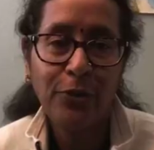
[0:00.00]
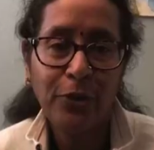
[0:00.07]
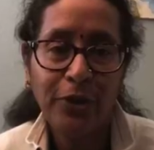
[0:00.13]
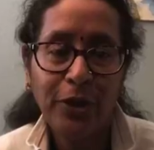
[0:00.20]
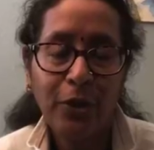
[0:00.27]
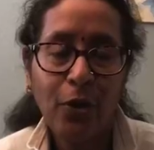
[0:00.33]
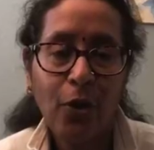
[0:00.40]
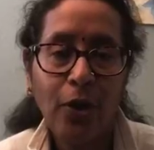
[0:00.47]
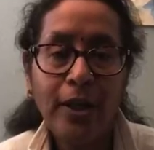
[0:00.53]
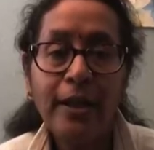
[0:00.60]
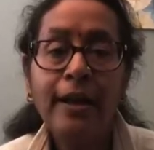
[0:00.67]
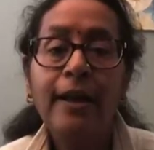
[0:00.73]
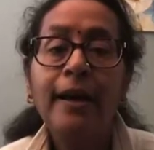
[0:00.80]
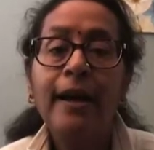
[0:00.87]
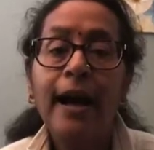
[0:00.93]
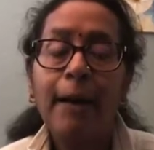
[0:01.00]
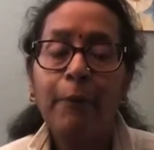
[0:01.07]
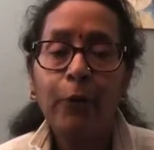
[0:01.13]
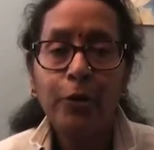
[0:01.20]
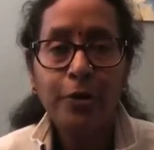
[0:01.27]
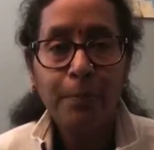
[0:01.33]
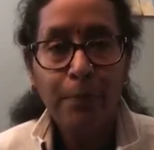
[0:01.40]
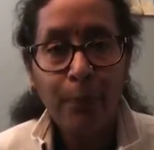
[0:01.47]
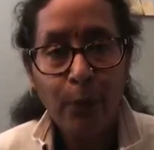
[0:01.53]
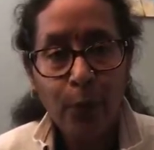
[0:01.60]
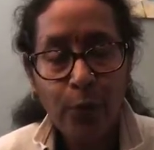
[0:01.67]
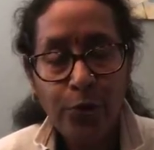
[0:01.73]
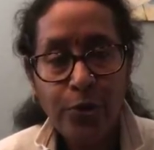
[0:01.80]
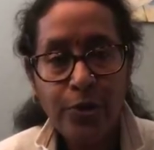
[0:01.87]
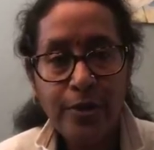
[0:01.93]
on the call. I'm going to
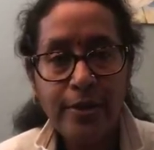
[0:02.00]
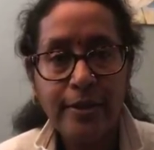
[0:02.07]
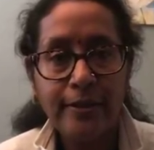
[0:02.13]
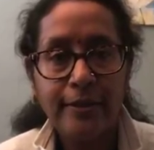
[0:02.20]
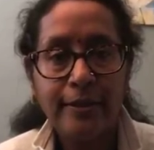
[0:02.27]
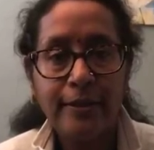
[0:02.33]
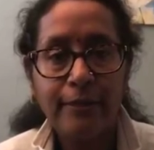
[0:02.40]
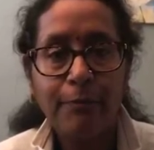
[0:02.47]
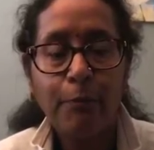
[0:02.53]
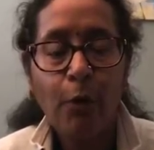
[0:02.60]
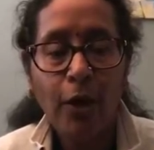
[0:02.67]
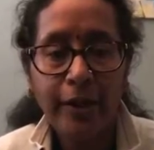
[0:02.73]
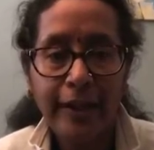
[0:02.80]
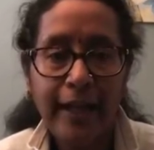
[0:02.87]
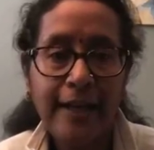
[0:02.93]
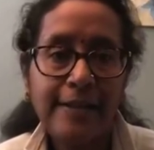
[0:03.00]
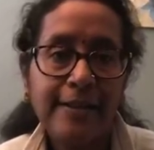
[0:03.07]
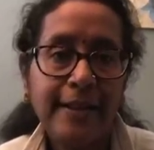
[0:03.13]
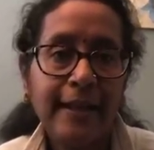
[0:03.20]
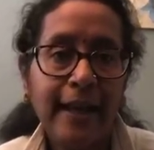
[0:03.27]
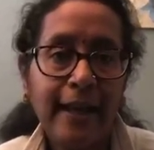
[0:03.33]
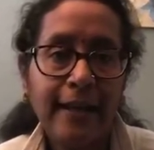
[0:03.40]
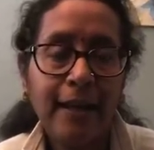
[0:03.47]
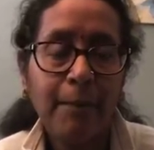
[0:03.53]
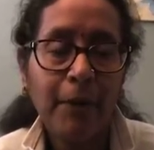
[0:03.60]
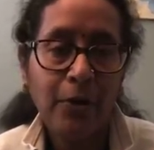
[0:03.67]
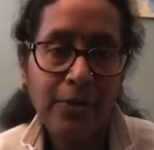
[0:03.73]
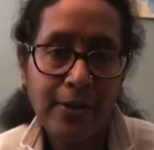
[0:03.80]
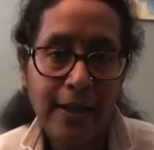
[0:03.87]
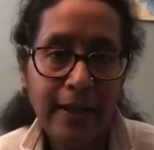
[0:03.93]
post the podcast again
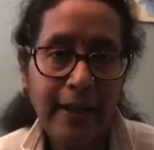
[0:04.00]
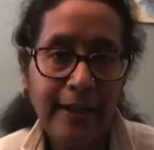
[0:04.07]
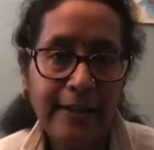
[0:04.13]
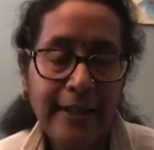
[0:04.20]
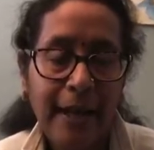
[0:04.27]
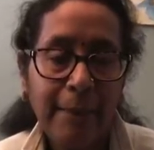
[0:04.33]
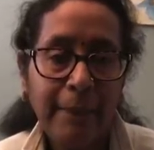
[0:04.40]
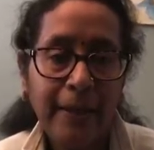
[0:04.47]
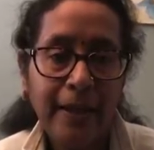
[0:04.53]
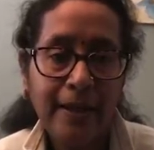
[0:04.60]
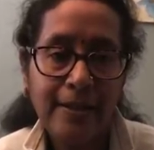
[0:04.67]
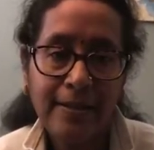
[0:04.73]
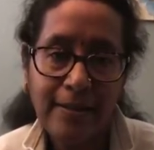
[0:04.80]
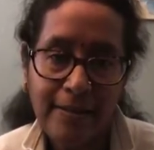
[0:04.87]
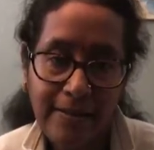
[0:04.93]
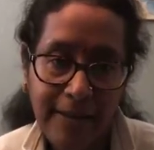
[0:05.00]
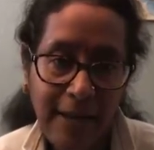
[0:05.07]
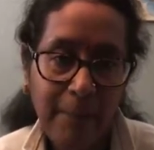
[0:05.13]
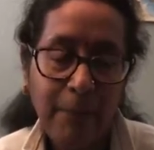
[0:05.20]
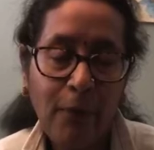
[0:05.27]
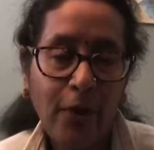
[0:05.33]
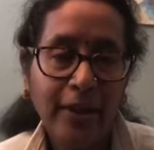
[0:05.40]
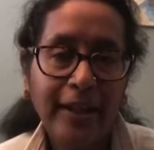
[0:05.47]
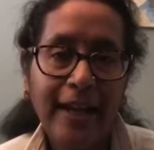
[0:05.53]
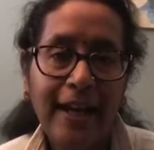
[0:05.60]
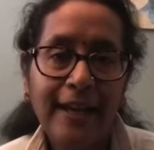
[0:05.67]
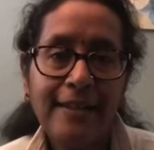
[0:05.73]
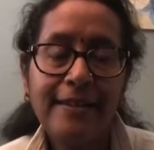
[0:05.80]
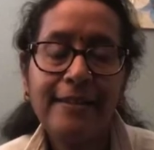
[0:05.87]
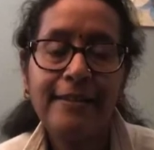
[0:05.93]
about surrogate tapping. It's the same
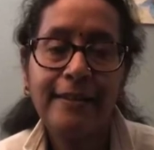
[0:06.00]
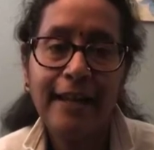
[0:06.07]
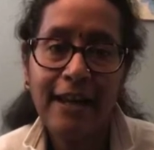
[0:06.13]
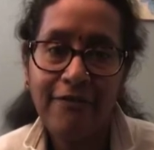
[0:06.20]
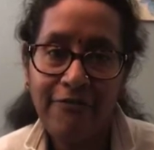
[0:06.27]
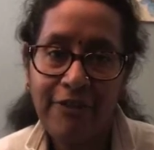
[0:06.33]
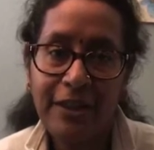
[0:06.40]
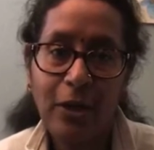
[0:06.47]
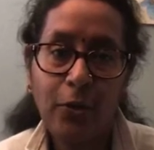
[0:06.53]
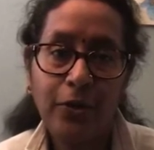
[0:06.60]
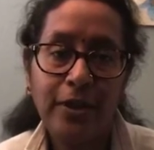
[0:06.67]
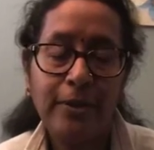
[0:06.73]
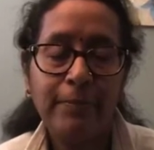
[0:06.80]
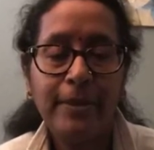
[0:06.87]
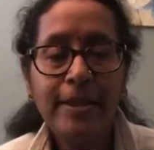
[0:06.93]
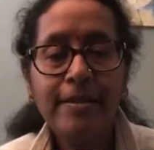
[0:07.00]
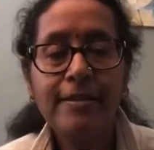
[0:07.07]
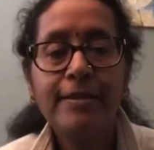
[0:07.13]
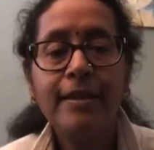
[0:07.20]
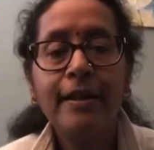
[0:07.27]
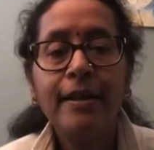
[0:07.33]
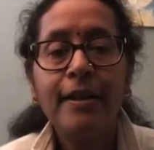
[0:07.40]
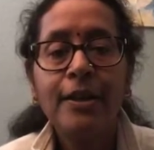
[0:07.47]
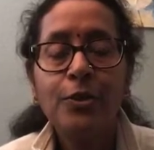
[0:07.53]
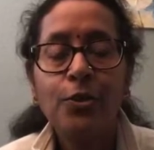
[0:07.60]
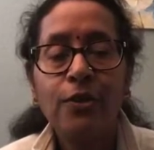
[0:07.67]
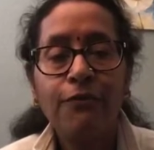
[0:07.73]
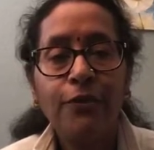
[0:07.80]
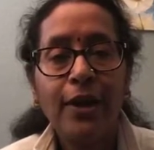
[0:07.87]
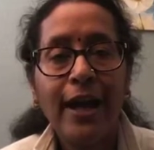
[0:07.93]
podcast, A Life Without Limits. So
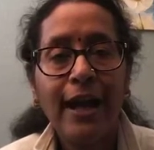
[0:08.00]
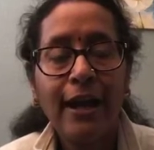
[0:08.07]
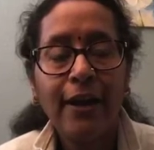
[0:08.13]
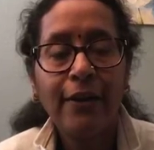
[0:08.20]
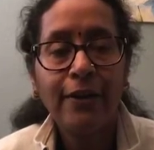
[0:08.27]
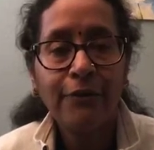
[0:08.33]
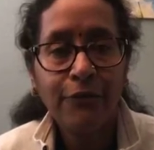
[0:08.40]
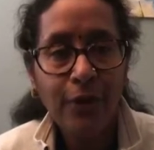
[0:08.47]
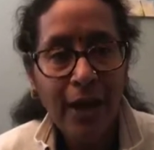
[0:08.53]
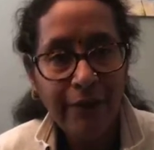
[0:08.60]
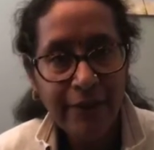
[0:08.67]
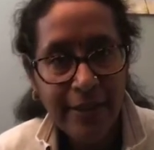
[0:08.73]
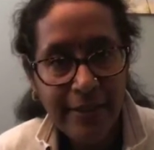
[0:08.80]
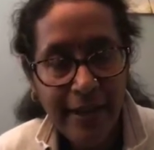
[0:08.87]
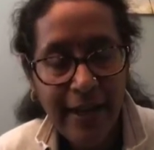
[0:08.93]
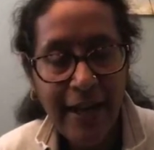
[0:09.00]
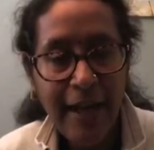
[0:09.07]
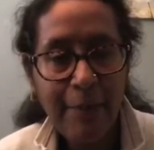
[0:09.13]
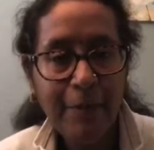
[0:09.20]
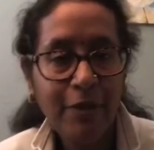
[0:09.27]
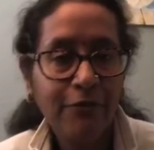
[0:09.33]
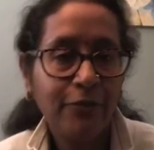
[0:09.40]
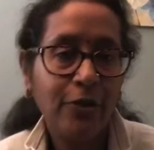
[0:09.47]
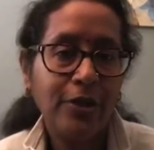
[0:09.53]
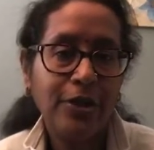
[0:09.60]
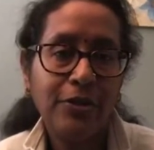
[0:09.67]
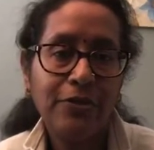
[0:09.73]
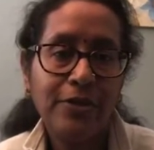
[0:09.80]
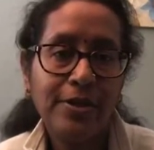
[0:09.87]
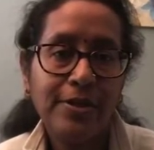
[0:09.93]
if you have the time and if you're
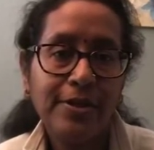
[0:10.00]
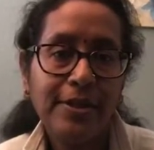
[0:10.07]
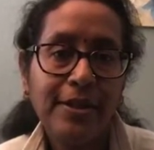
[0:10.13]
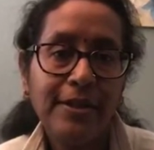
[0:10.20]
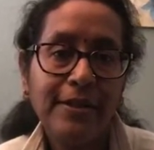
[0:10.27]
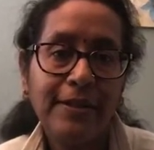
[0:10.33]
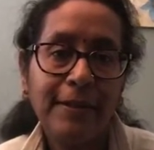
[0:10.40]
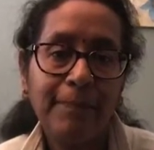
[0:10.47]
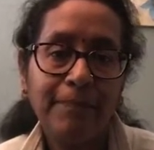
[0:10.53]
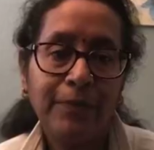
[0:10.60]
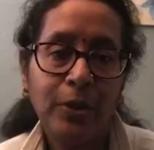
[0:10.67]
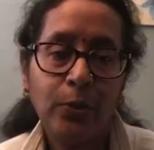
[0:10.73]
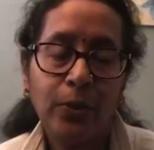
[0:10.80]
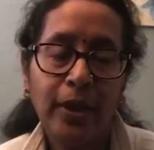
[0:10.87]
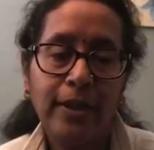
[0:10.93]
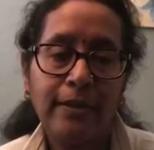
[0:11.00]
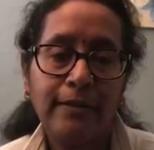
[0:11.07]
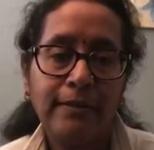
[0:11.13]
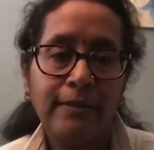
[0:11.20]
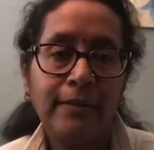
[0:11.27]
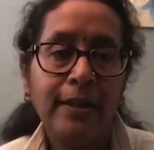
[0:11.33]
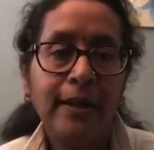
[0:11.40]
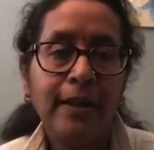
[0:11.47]
interested, you can